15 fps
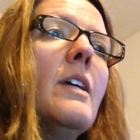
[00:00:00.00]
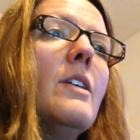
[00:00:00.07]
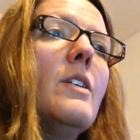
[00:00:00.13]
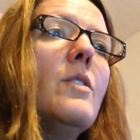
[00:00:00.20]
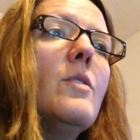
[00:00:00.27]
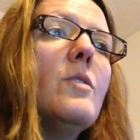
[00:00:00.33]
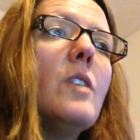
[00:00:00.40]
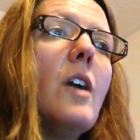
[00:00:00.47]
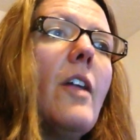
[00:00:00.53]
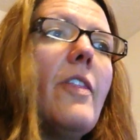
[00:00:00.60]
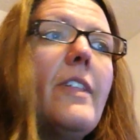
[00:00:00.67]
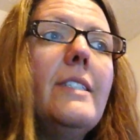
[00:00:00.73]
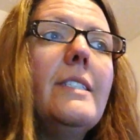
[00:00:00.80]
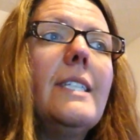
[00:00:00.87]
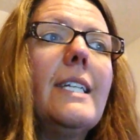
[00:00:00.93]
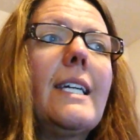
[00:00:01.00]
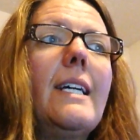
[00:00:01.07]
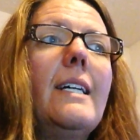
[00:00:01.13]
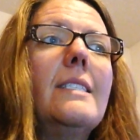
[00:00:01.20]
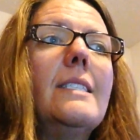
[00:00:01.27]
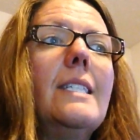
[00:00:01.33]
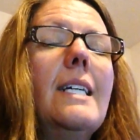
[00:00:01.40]
Use authentic
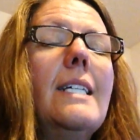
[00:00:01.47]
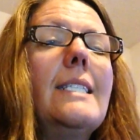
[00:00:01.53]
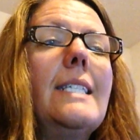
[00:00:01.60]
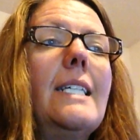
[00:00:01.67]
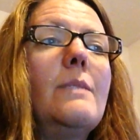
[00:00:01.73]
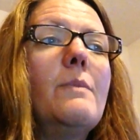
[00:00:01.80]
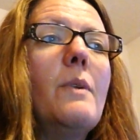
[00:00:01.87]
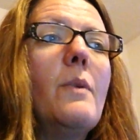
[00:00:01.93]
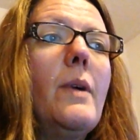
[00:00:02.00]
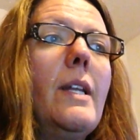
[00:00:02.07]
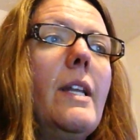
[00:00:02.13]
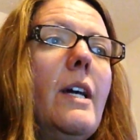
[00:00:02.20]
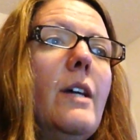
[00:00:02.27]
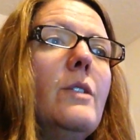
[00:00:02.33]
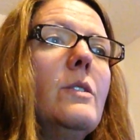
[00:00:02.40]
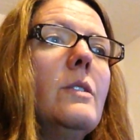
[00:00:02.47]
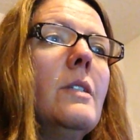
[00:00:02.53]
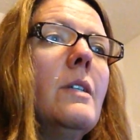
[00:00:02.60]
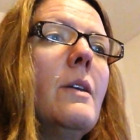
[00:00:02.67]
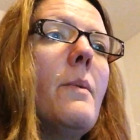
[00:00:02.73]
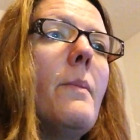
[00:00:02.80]
assessment windows,